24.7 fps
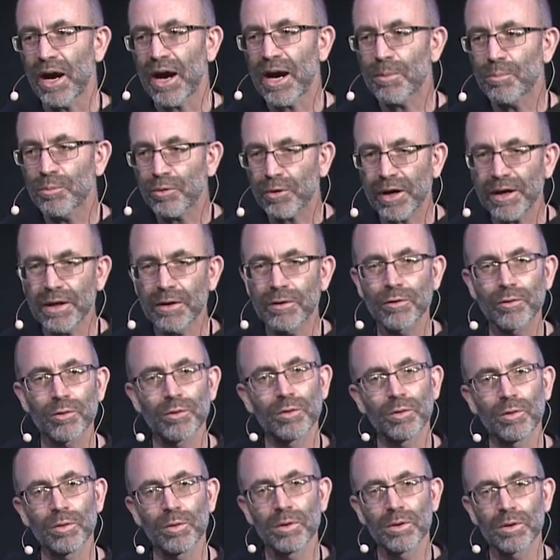I prayed
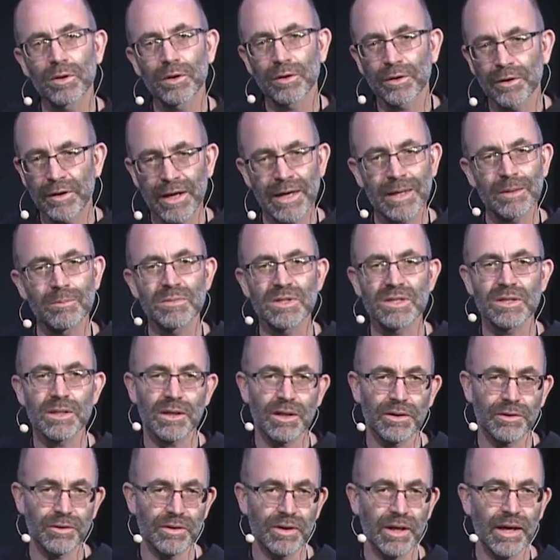through your names the
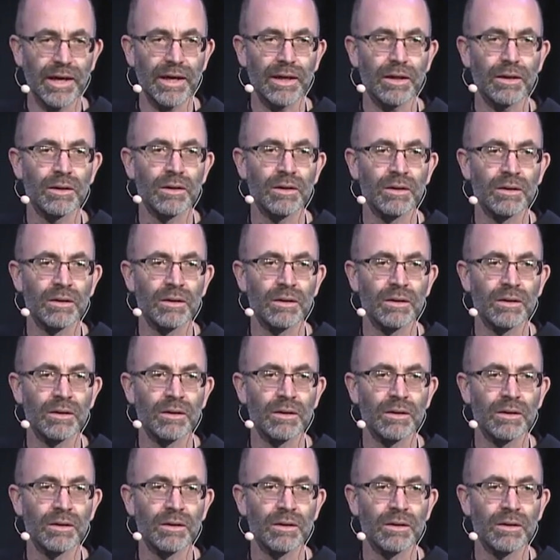other day.